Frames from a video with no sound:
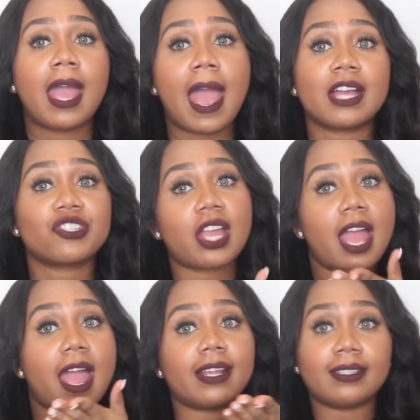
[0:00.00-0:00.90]

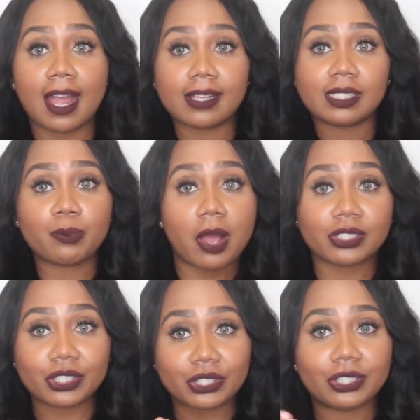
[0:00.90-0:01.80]
hashtag not
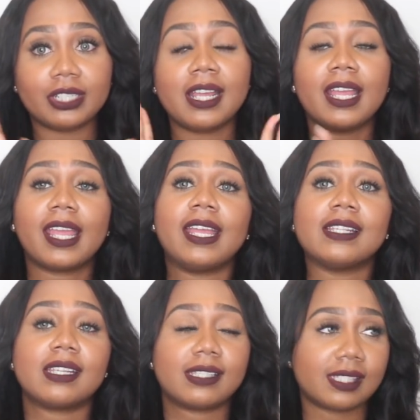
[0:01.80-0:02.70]
sponsored,
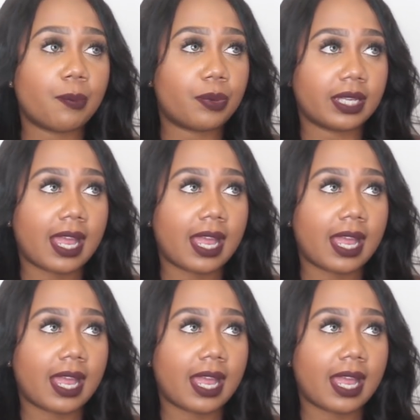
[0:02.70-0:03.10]
is a simple